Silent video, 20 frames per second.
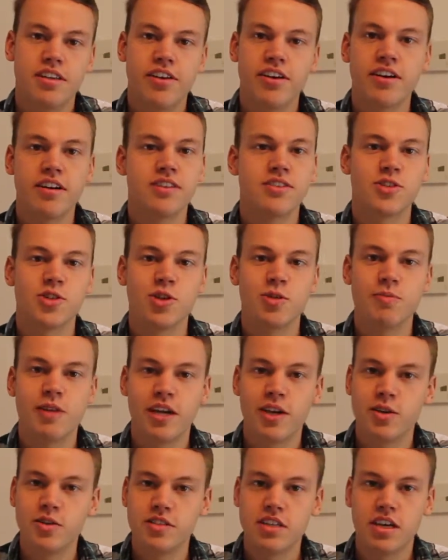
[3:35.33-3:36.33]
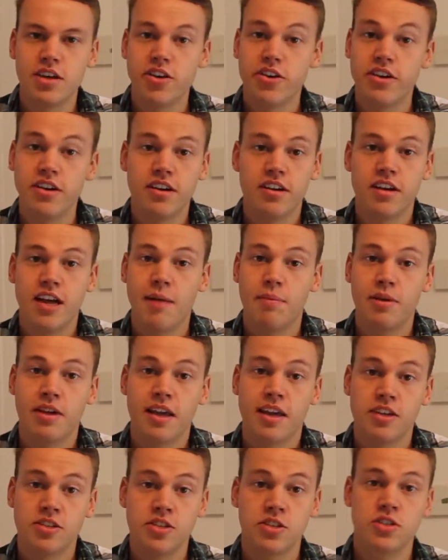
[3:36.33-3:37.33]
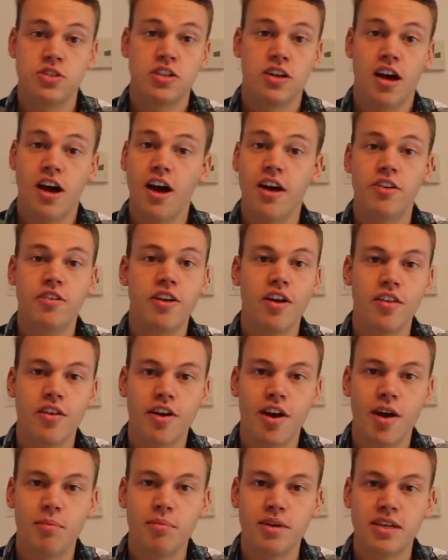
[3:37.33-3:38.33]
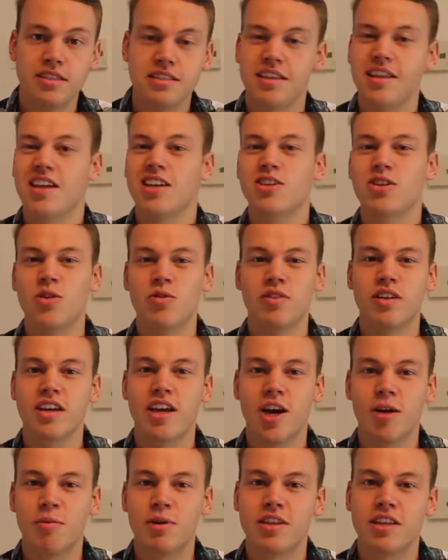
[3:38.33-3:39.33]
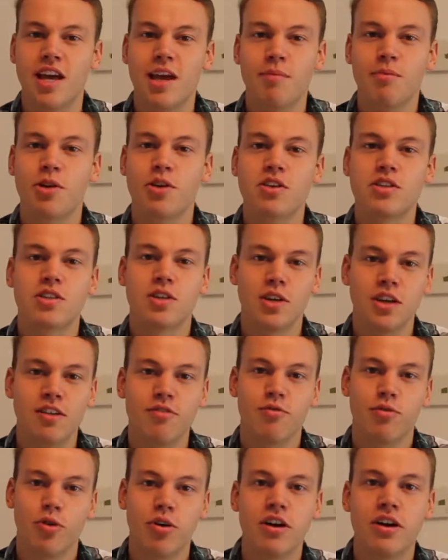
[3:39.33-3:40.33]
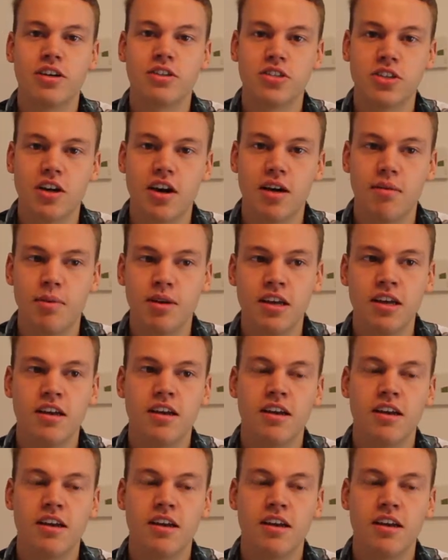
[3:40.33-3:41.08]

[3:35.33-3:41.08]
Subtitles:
they're going to assume that you sent your application to 100 other companies and that you don't really care about them, you're just looking for a job.